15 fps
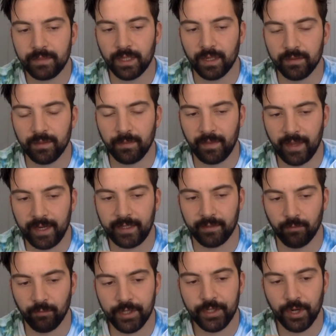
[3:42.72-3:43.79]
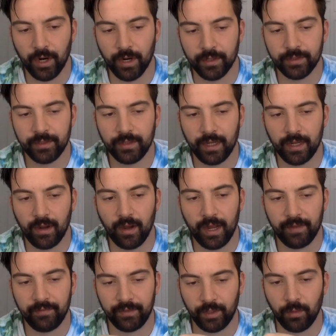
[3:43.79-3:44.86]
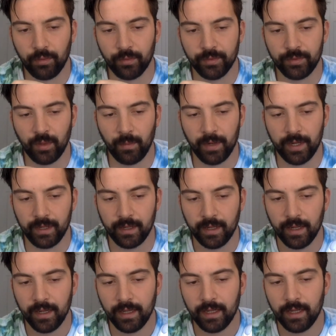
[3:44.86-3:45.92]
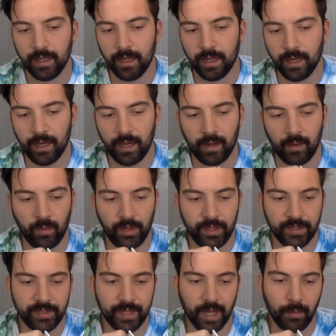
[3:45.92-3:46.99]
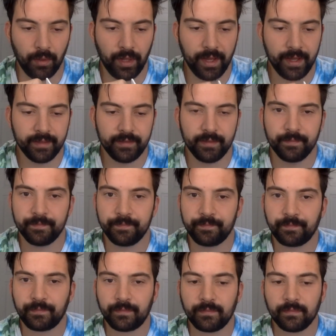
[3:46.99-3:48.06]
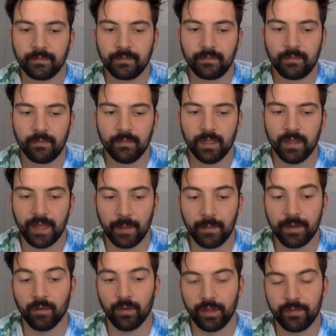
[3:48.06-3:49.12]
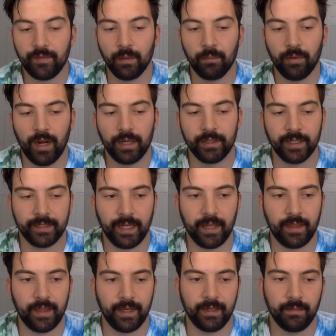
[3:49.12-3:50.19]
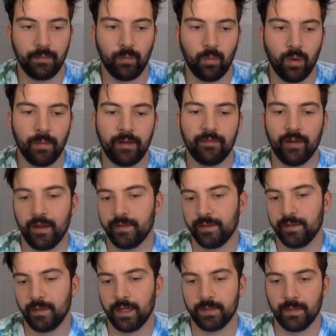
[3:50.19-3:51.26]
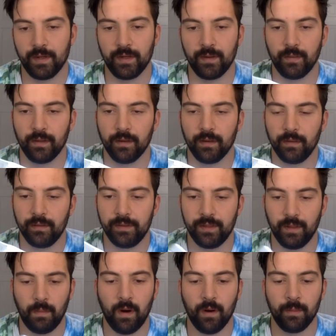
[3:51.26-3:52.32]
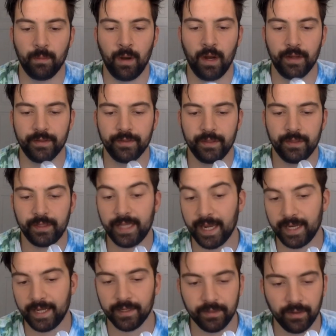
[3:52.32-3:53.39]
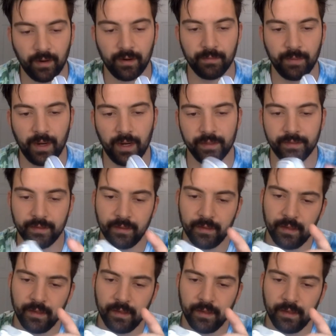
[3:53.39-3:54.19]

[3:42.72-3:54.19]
something that I could recharge and not have to go through so many, what are these, AA's? That'd be a really fun project, I think. One of my friends has been doing some hard mods, getting into hard mods,